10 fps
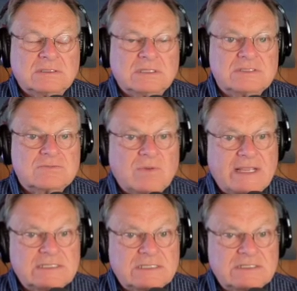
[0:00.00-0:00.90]
His
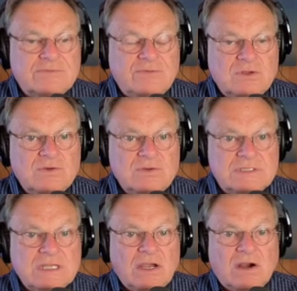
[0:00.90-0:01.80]
racist
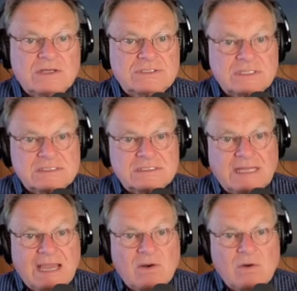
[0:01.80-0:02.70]
views are just
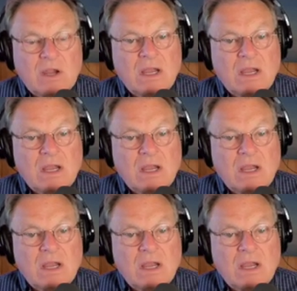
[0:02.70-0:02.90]
now